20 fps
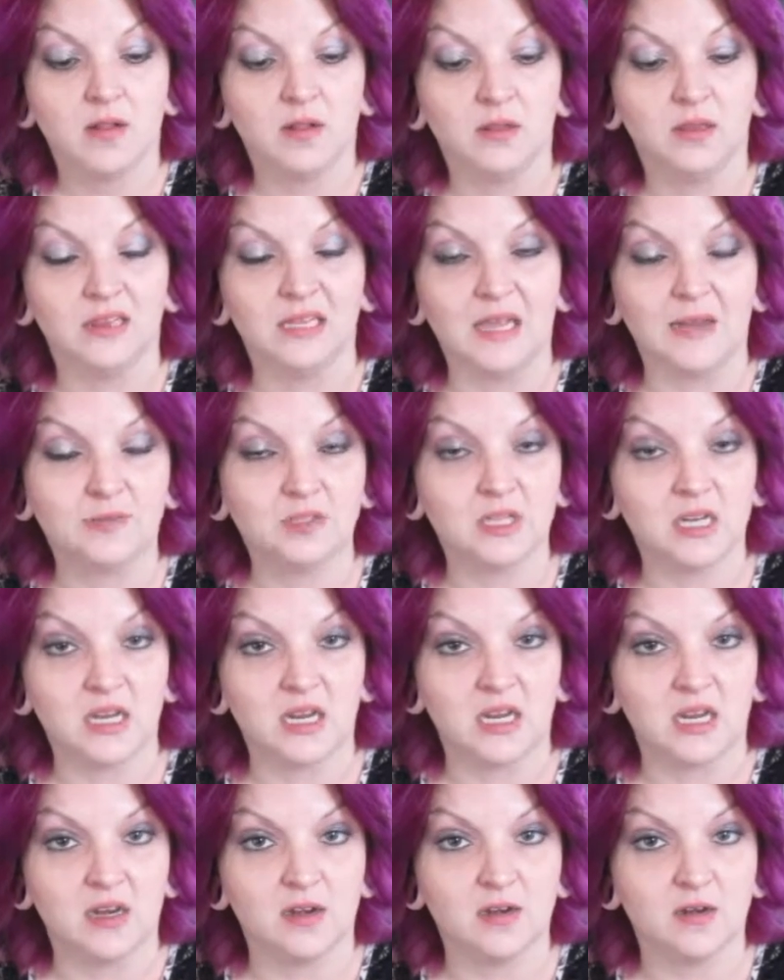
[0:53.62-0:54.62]
left it
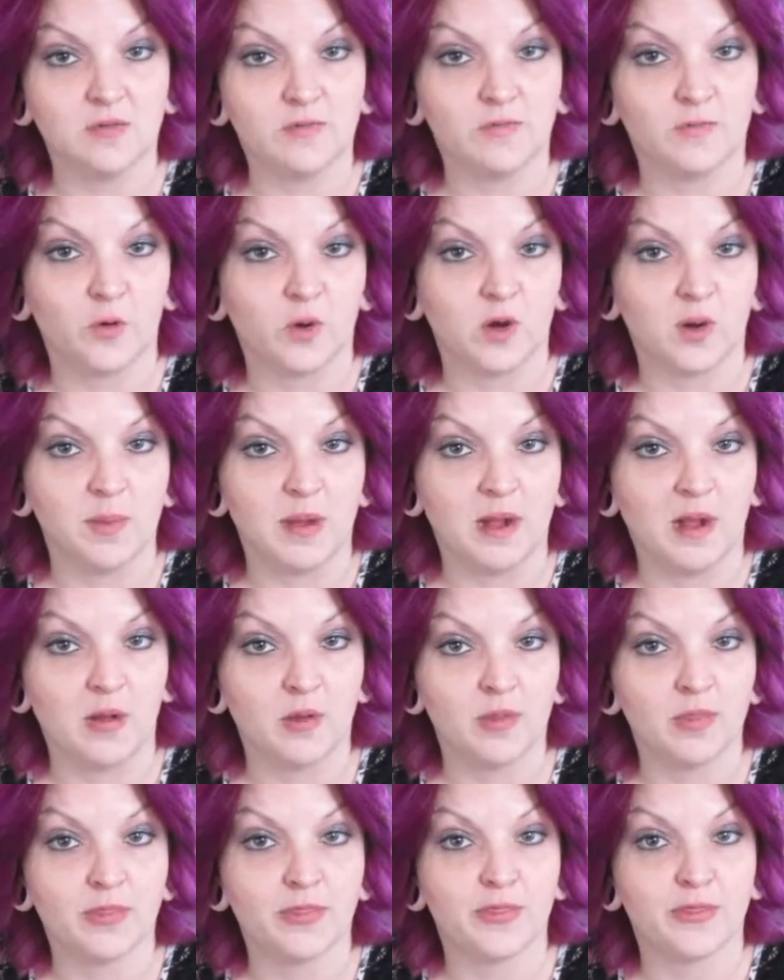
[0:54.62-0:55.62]
in for
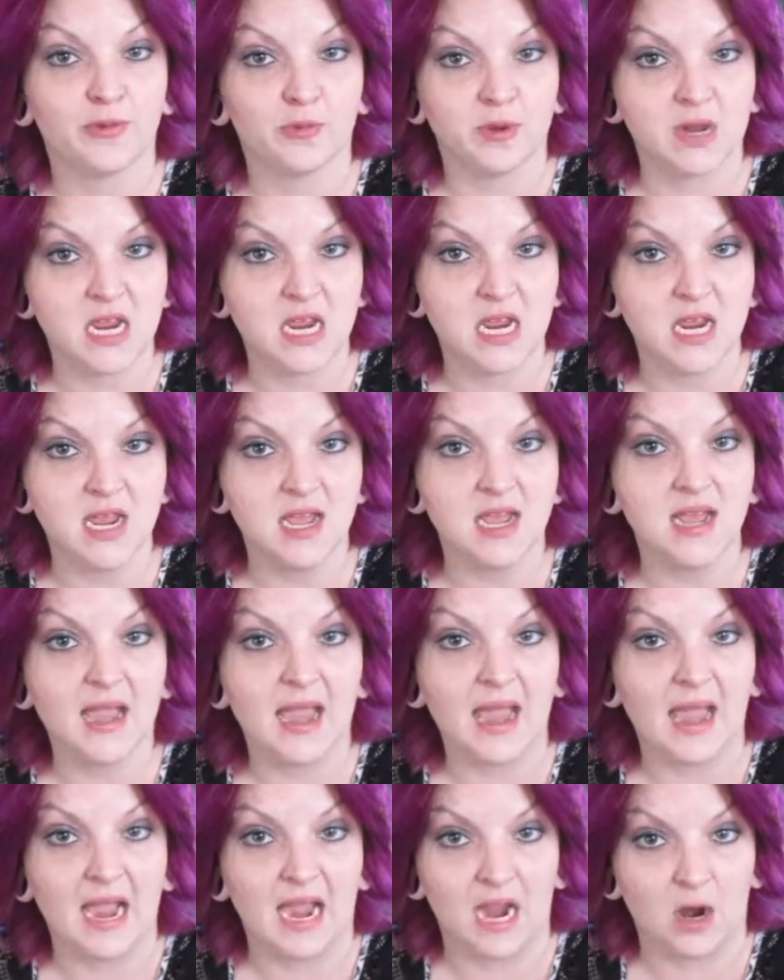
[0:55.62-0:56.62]
about 3
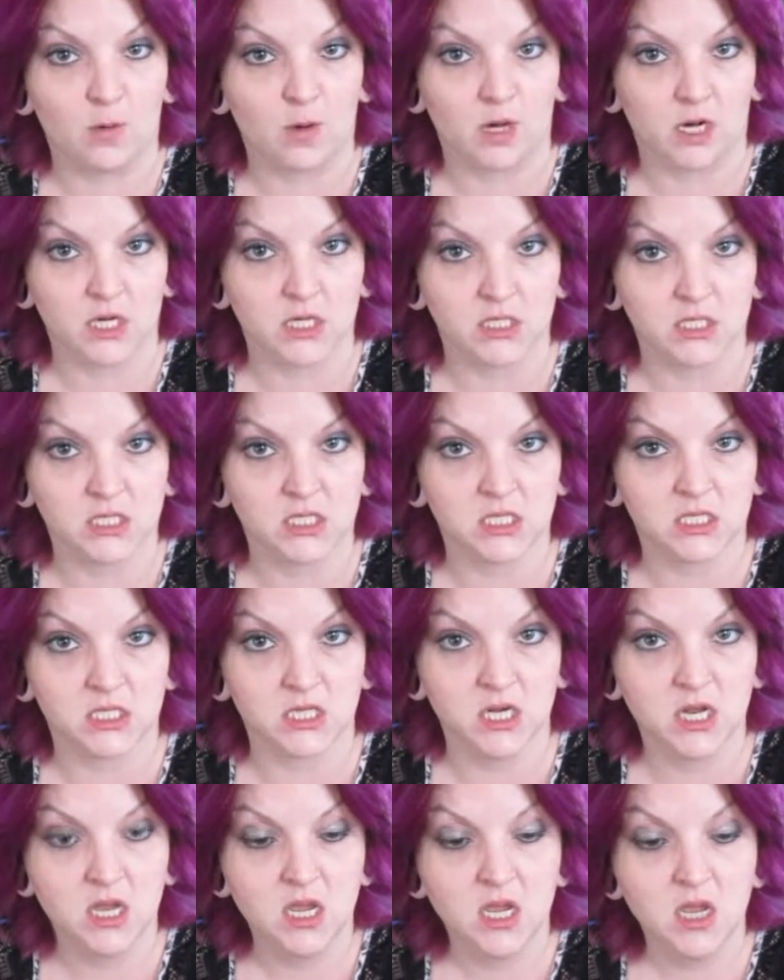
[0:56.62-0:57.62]
hours.